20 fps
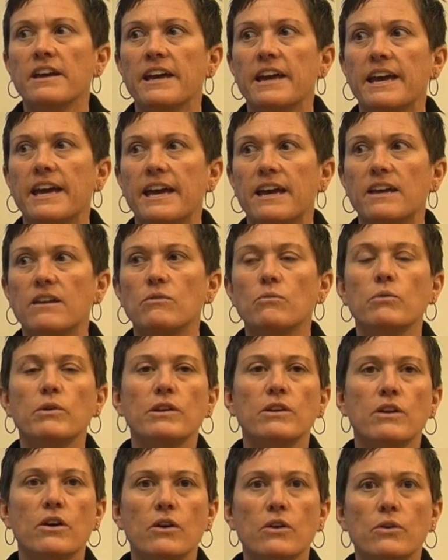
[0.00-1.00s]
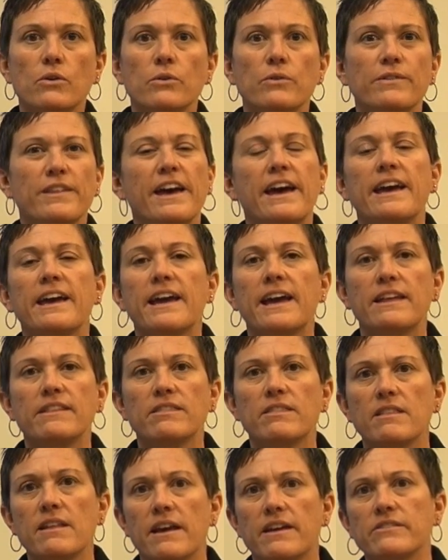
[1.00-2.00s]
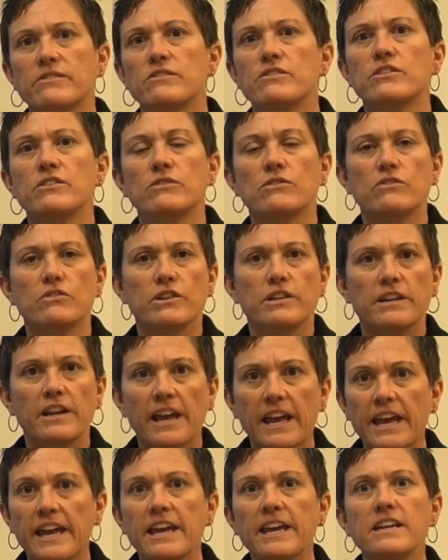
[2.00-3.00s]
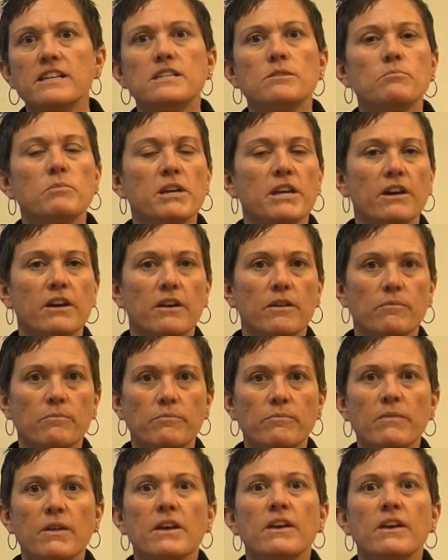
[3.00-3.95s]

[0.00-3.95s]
and we know that as children age and become